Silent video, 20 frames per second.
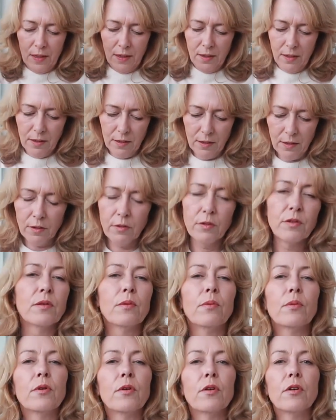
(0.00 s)
There we go. So
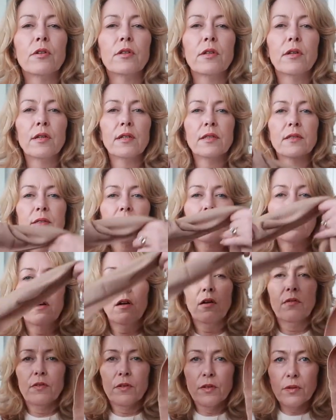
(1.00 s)
we've got a nice
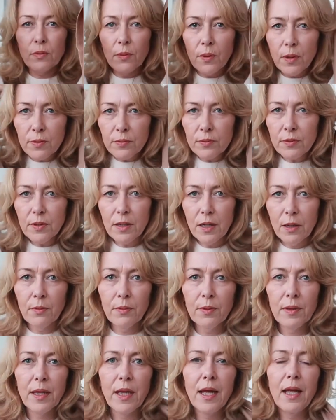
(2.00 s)
scarf as well to go
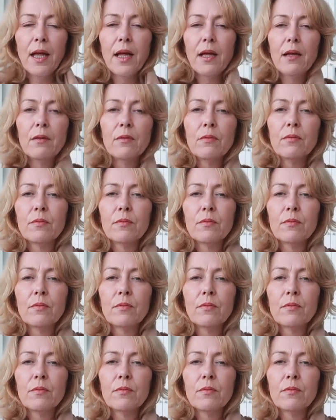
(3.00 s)
with that.